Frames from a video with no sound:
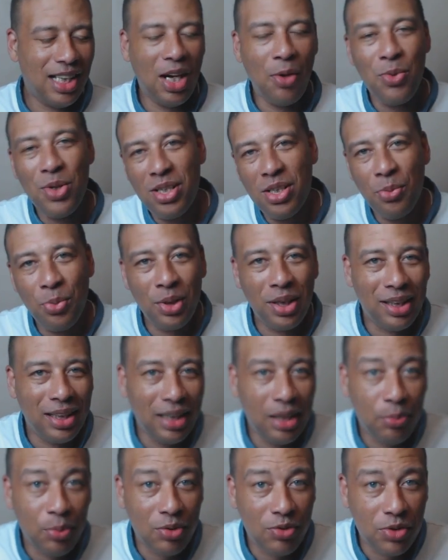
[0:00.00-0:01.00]
I wish it would have
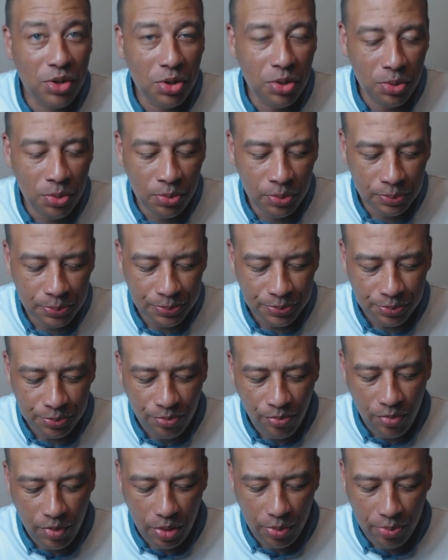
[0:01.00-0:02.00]
came with two,
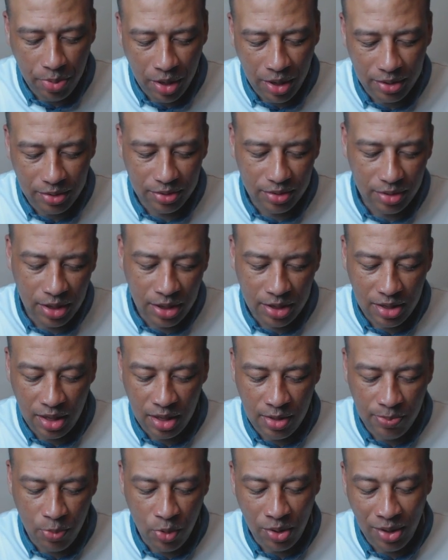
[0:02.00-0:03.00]
but
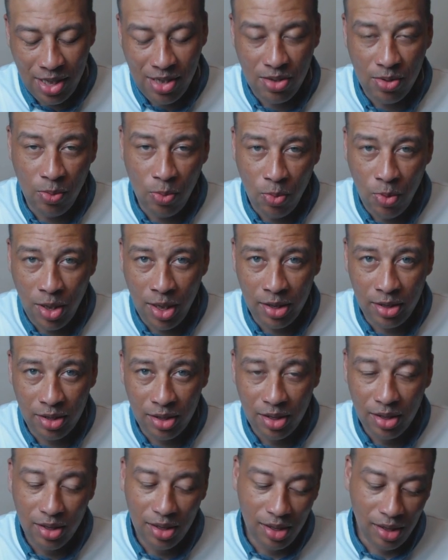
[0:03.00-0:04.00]
it's more or less a
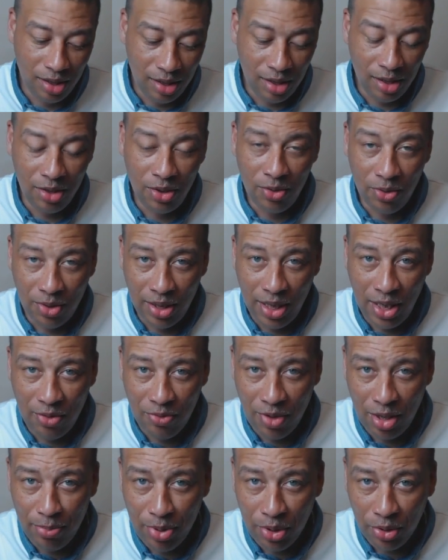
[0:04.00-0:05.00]
one, and then you're on that
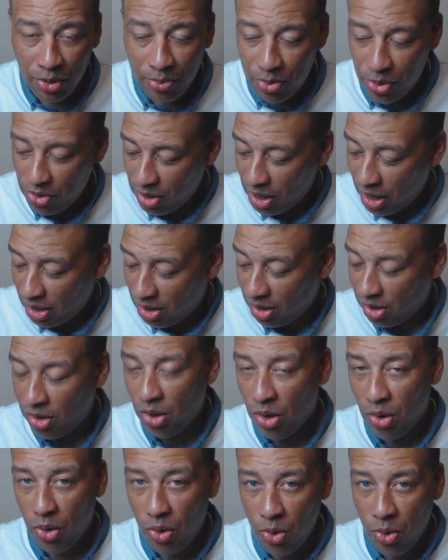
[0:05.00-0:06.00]
rebuildable section.
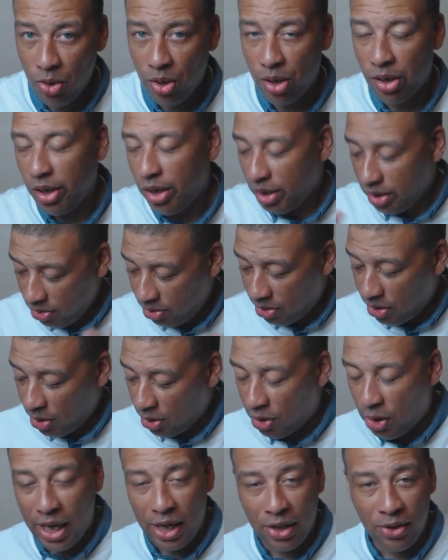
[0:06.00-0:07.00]
Or you
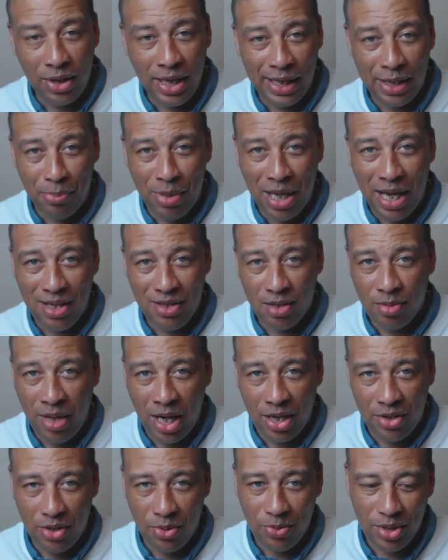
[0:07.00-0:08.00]
got to buy some
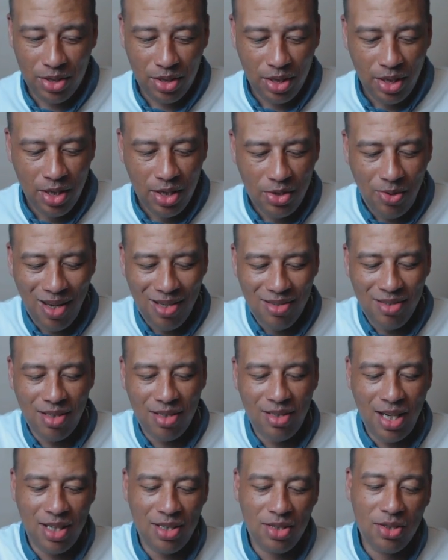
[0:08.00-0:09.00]
extra ones. So I
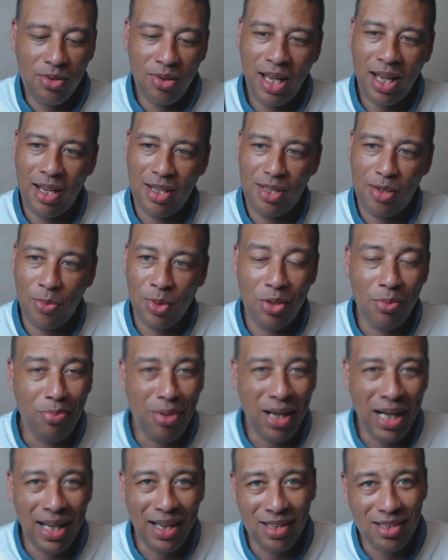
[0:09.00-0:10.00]
suggest you guys, when you
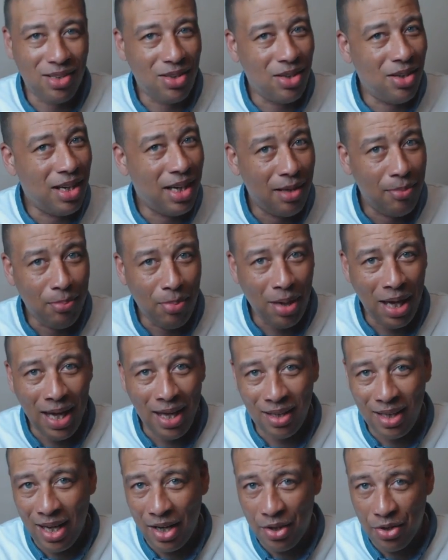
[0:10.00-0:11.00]
buy this, go ahead and
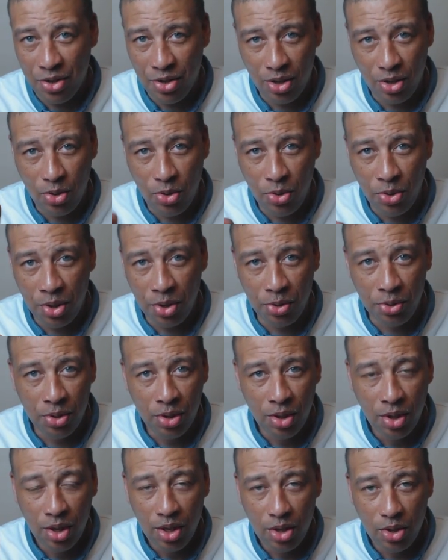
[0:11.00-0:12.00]
buy the extra coils
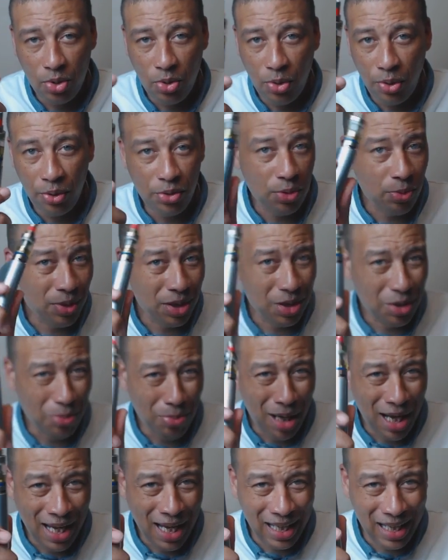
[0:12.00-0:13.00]
when you
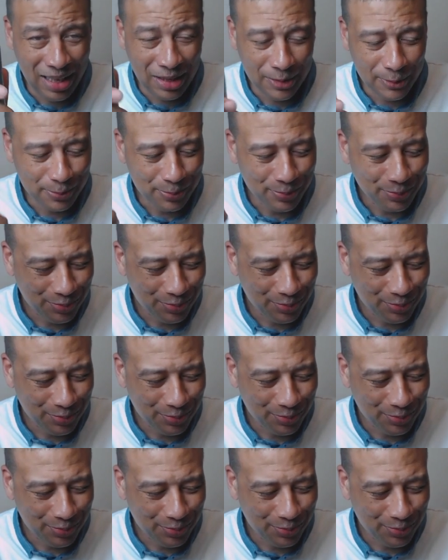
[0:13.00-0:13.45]
buy it.